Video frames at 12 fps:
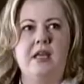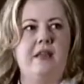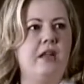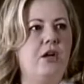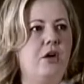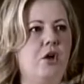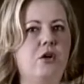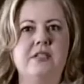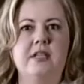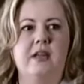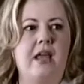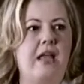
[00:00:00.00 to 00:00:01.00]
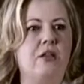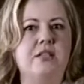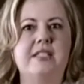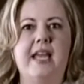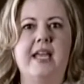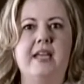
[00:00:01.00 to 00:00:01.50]
And then it hurts and I
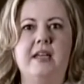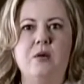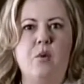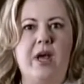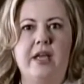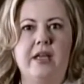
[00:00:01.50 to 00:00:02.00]
look saggy anyway.